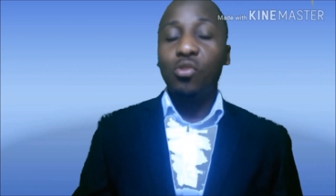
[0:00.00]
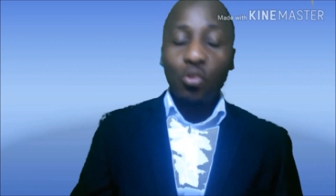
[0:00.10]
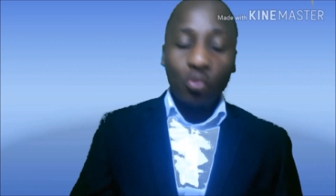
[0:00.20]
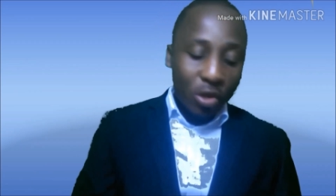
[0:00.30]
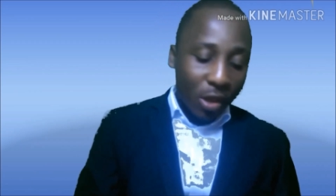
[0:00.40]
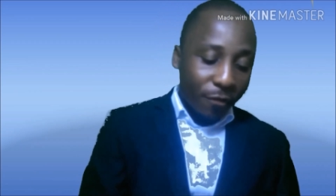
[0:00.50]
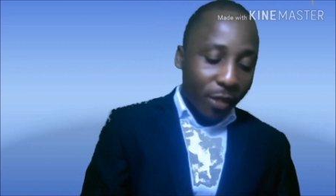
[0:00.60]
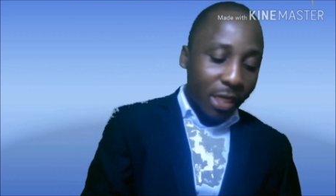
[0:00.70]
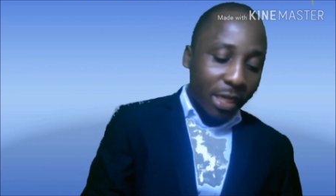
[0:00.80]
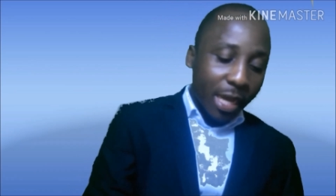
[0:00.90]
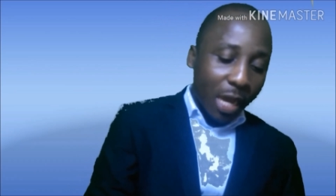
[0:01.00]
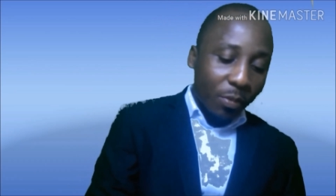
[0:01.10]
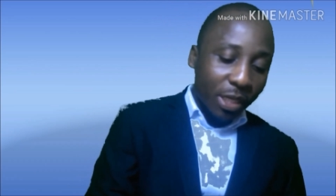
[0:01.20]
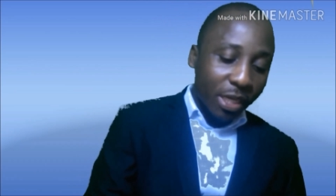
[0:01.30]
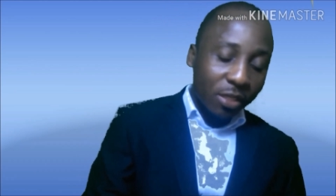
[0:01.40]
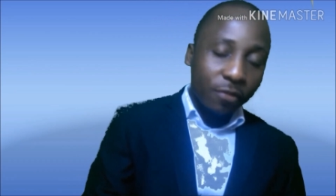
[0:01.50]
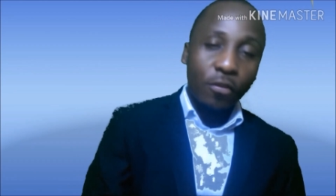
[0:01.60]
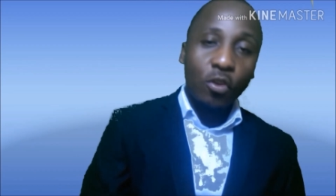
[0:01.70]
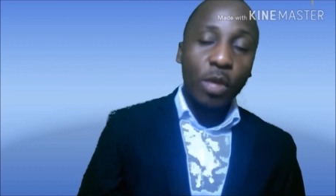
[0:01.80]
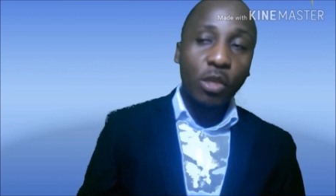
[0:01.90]
So when you are filling the application
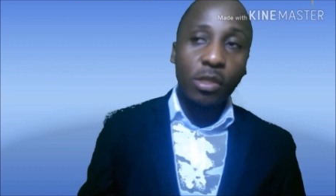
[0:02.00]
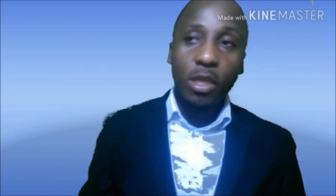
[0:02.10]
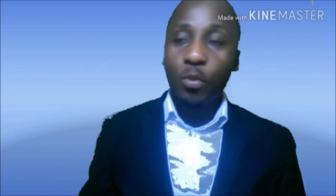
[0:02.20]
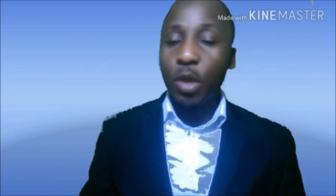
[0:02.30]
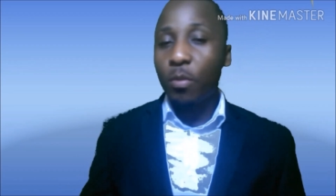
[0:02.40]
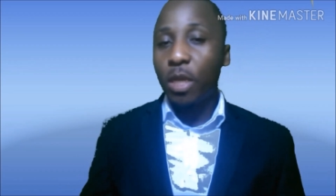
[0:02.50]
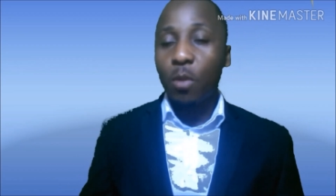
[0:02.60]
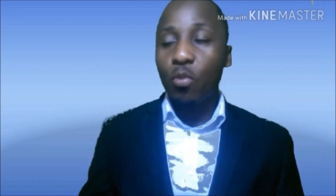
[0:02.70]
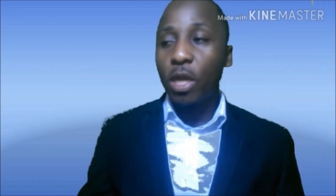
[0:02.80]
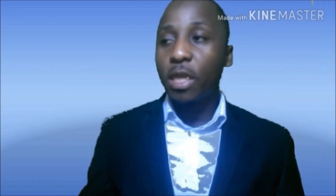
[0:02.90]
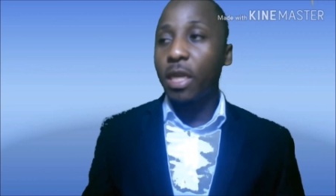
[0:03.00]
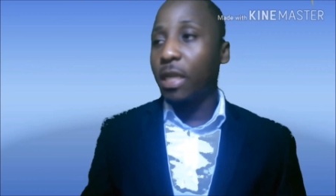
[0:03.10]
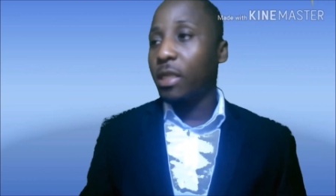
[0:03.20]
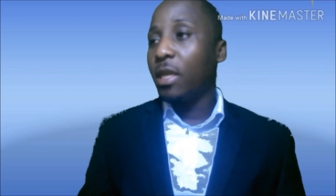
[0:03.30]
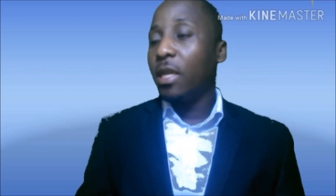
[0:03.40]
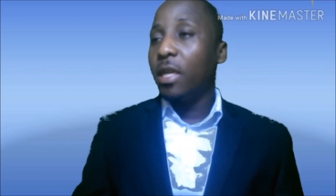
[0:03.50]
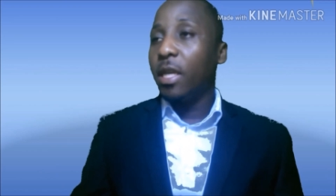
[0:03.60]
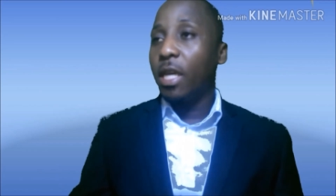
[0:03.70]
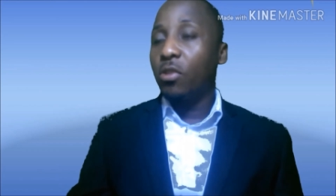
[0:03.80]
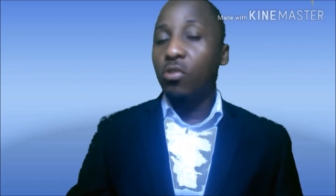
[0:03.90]
form and you say probably I'm working at
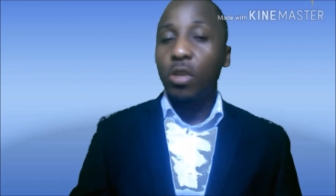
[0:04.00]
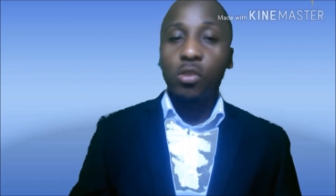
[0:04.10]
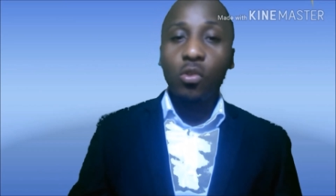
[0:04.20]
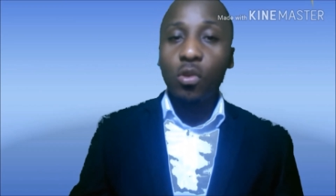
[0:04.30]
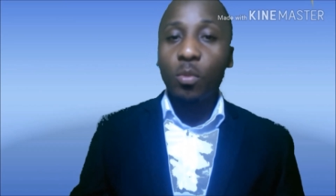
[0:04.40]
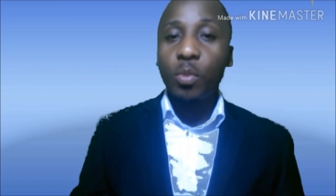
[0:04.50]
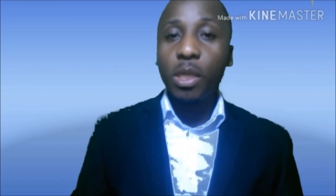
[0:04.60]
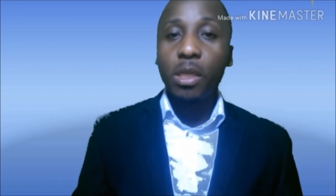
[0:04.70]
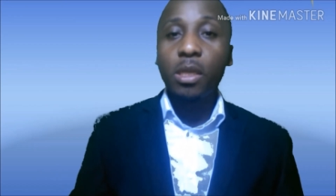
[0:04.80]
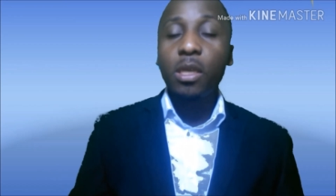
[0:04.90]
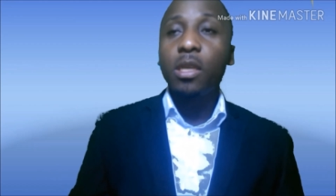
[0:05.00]
so and so company,